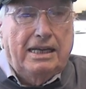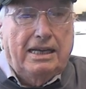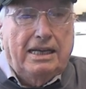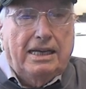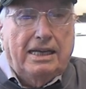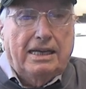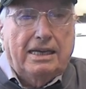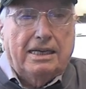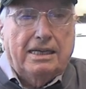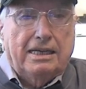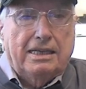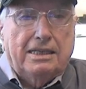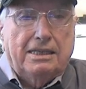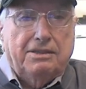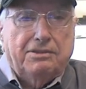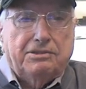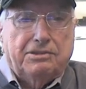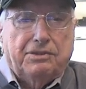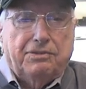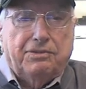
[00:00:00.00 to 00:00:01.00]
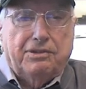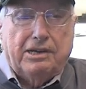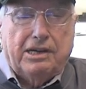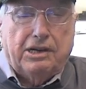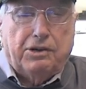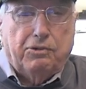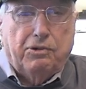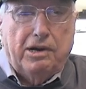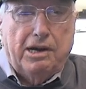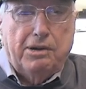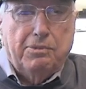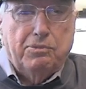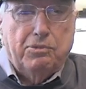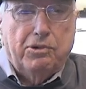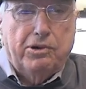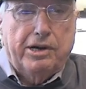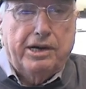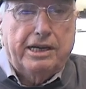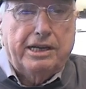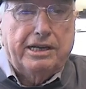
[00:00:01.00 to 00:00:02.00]
uh, it was a very quiet
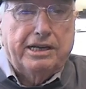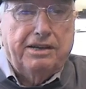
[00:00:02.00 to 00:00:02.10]
morning,